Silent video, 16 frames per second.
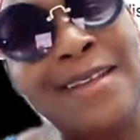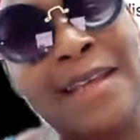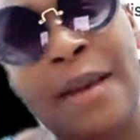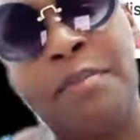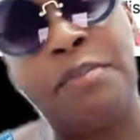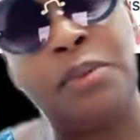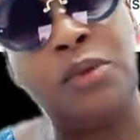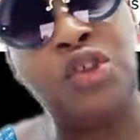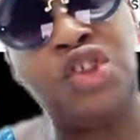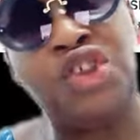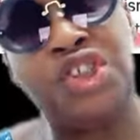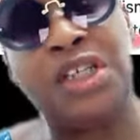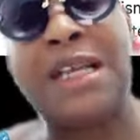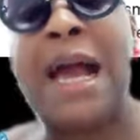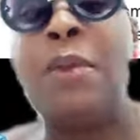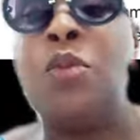that
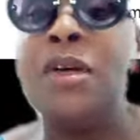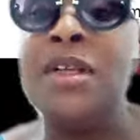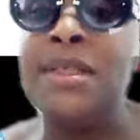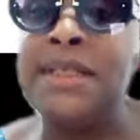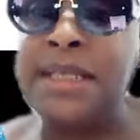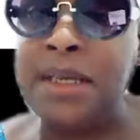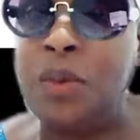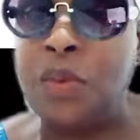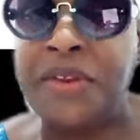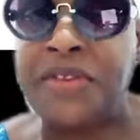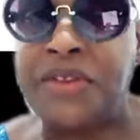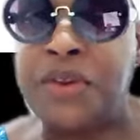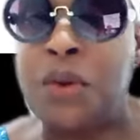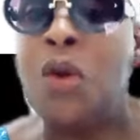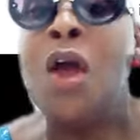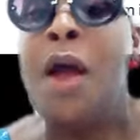bullshit. I will deal with
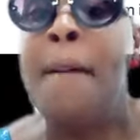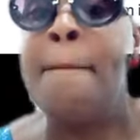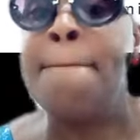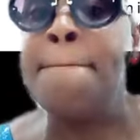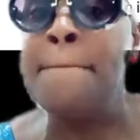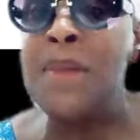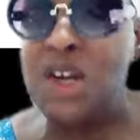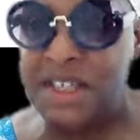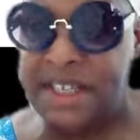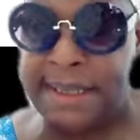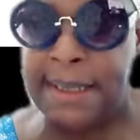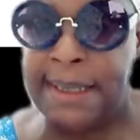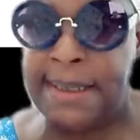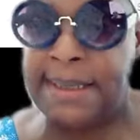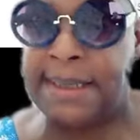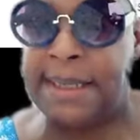you
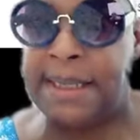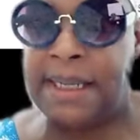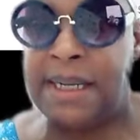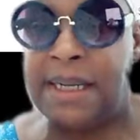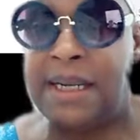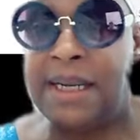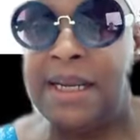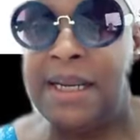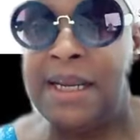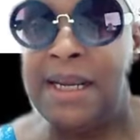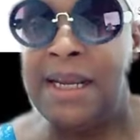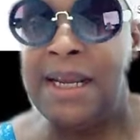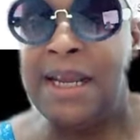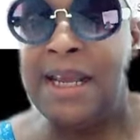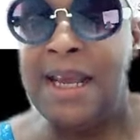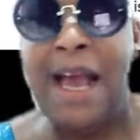mercilessly.
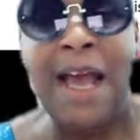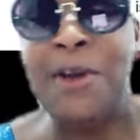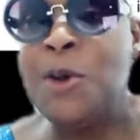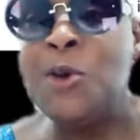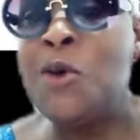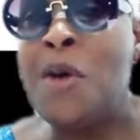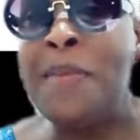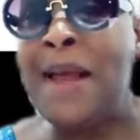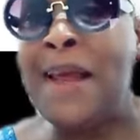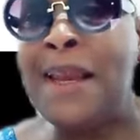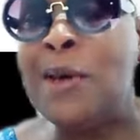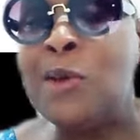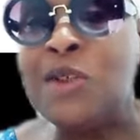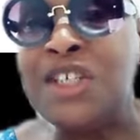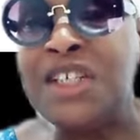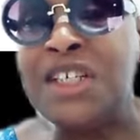I don't know Oba
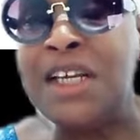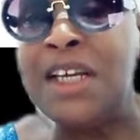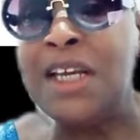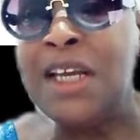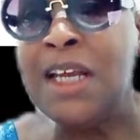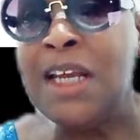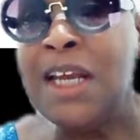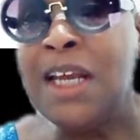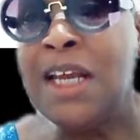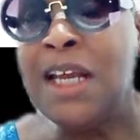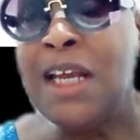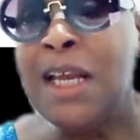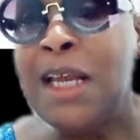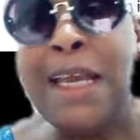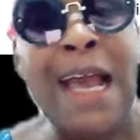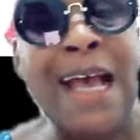ELEGUSHI.
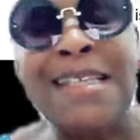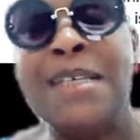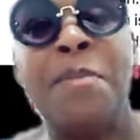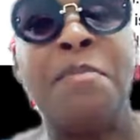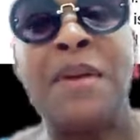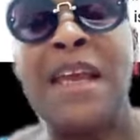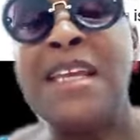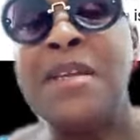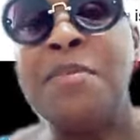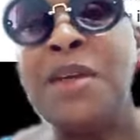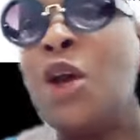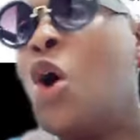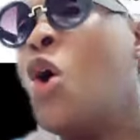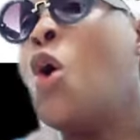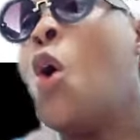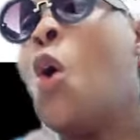He hasn't paid
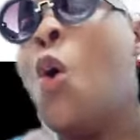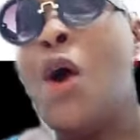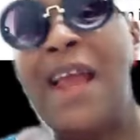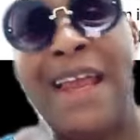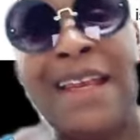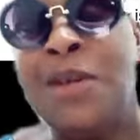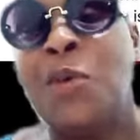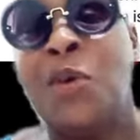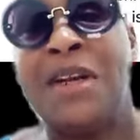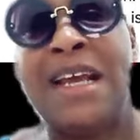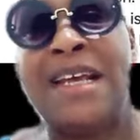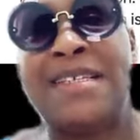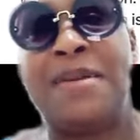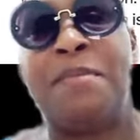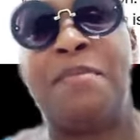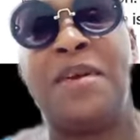me. Or anyone
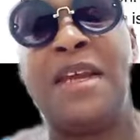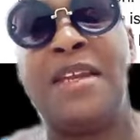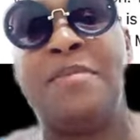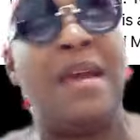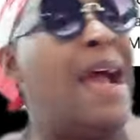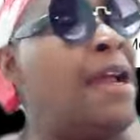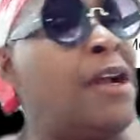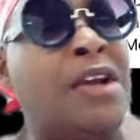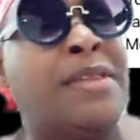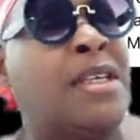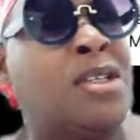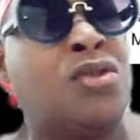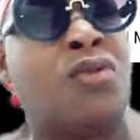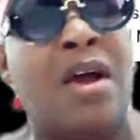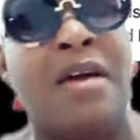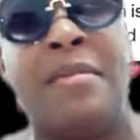hasn't paid me. I heard this
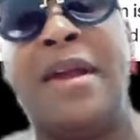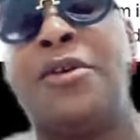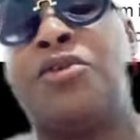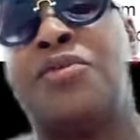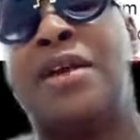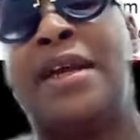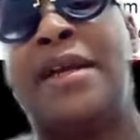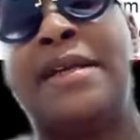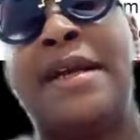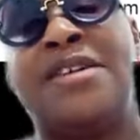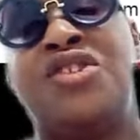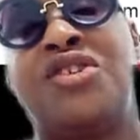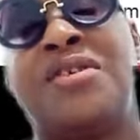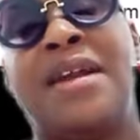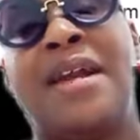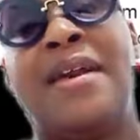throughout my career in
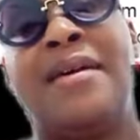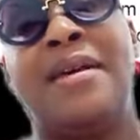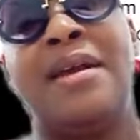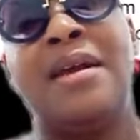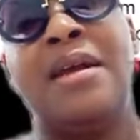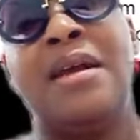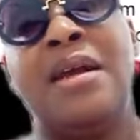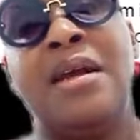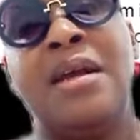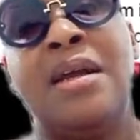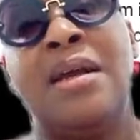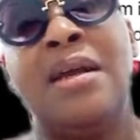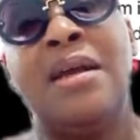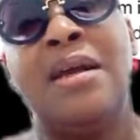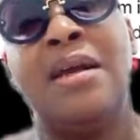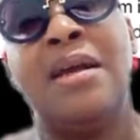Nigeria.
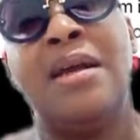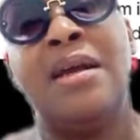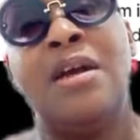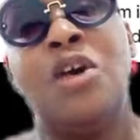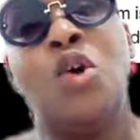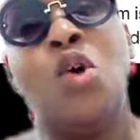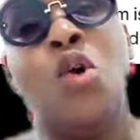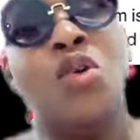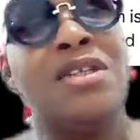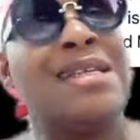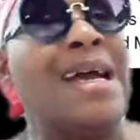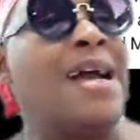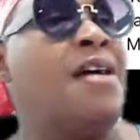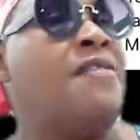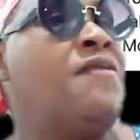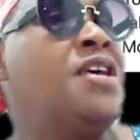
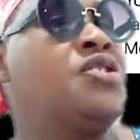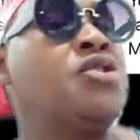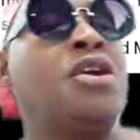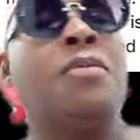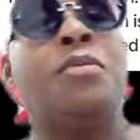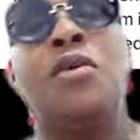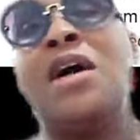COSA, Fatoyinbo